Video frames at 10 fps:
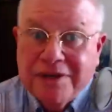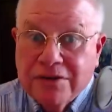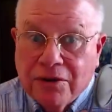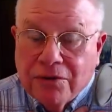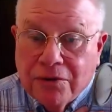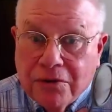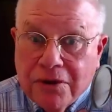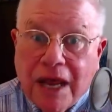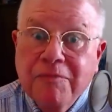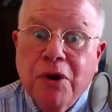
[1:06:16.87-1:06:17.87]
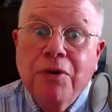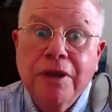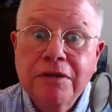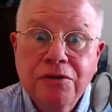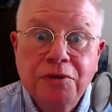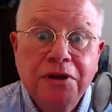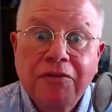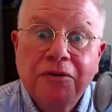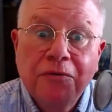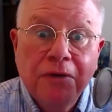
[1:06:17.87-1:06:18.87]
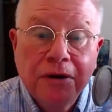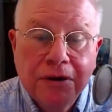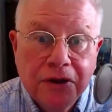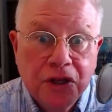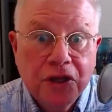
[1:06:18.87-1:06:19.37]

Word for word: told I'm going to another world.